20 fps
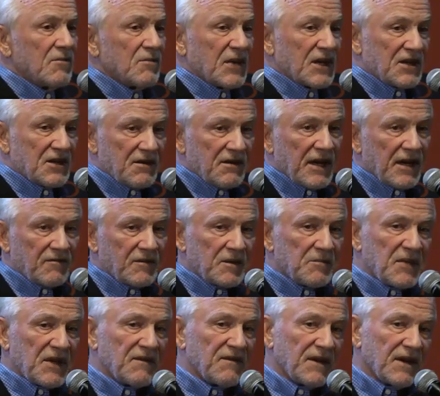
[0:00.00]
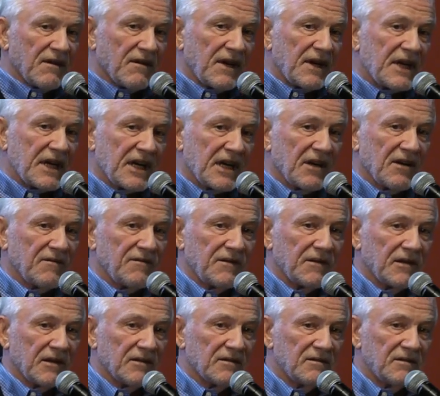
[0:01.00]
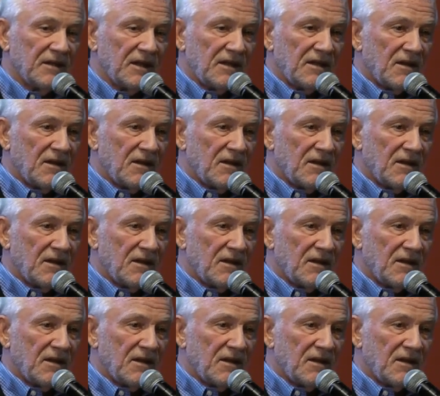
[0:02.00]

but you have to be very careful